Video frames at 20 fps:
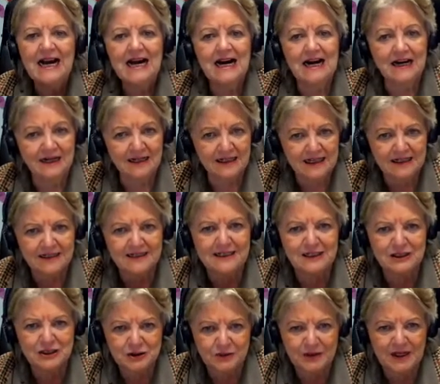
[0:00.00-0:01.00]
Earlier
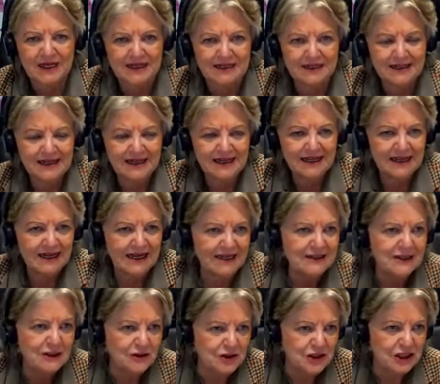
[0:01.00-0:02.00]
this week,
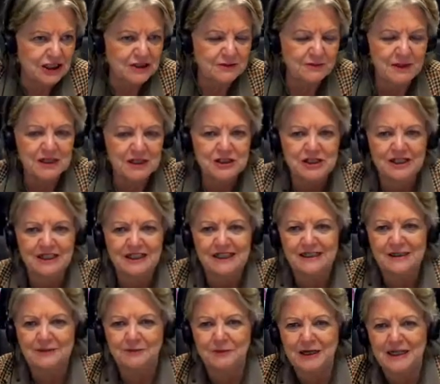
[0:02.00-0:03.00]
and you just mentioned
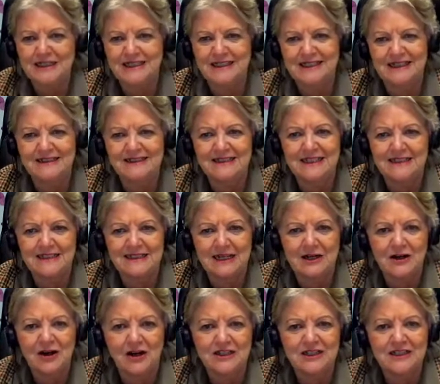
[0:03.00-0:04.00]
it, President
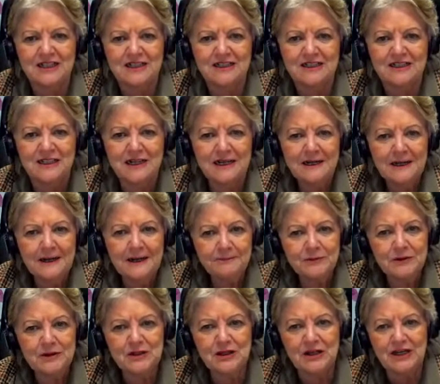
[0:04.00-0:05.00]
Tsitsikostas,
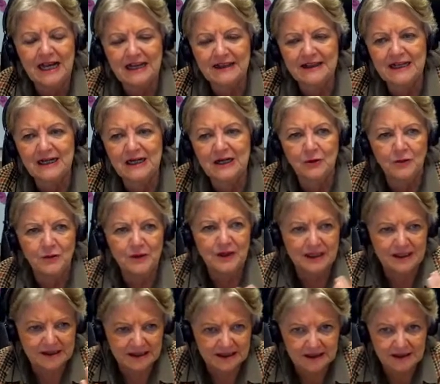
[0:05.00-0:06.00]
together
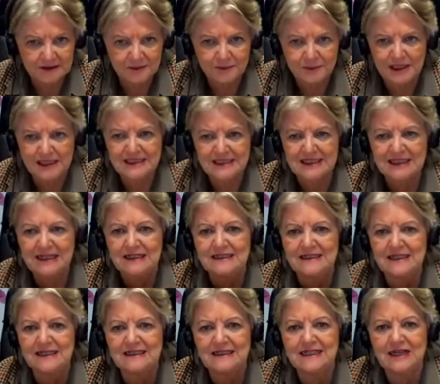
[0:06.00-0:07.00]
with President
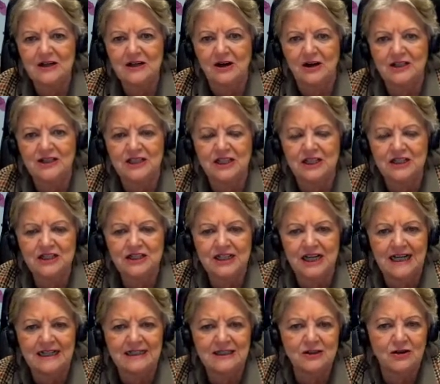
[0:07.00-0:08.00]
Tsitsikostas
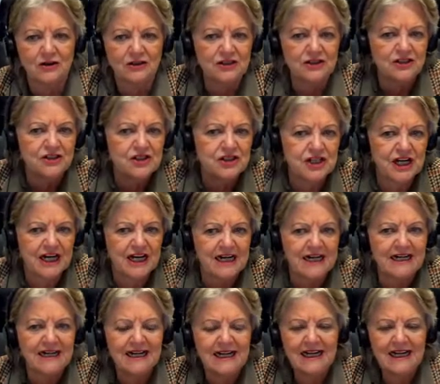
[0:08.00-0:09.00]
and CoR
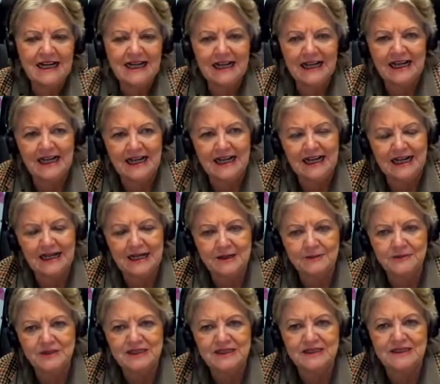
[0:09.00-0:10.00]
Chair
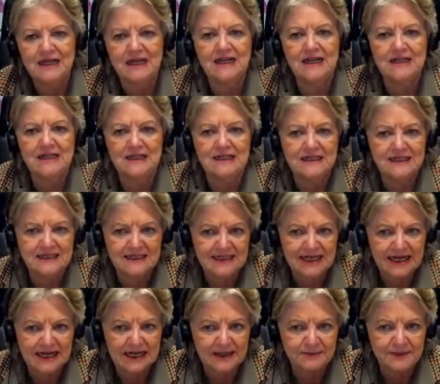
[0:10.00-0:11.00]
Ms.
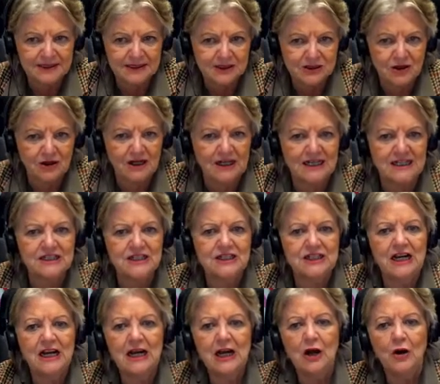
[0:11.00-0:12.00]
Sarah Bezoles,
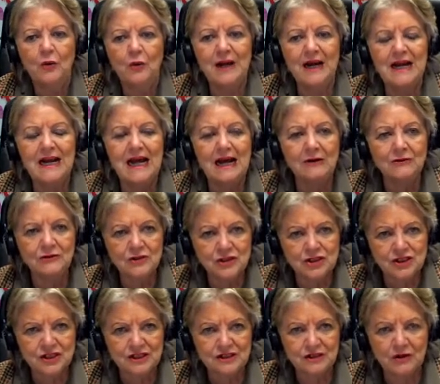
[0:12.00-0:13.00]
we
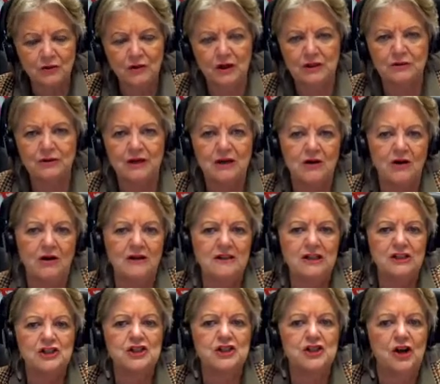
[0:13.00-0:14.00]
launched what we call
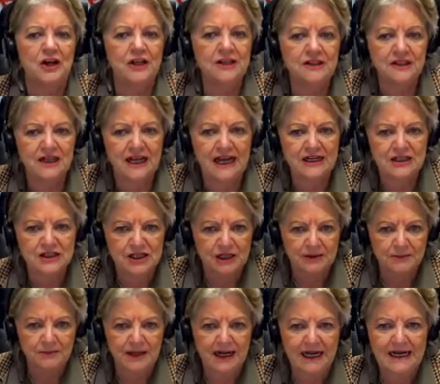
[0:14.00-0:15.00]
the Joint
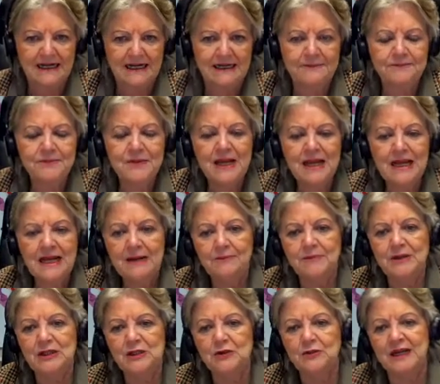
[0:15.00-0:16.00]
Action Plan
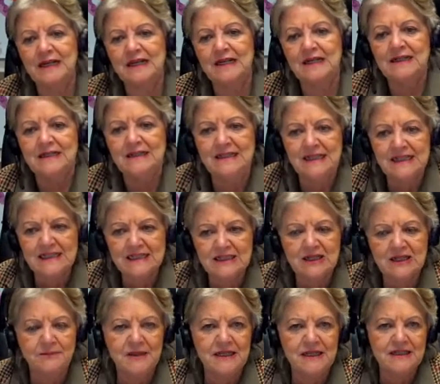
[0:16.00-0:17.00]
between this
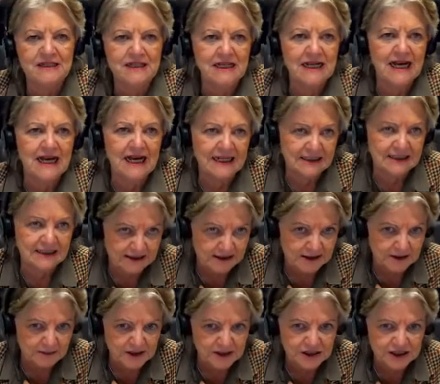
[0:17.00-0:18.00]
committee and the
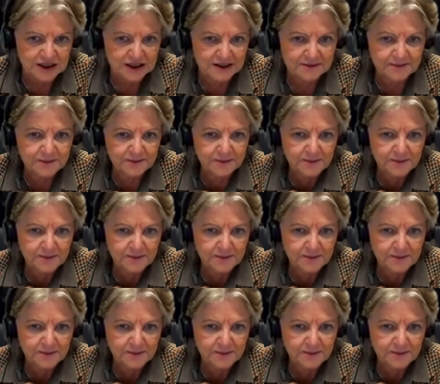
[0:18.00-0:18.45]
Commission.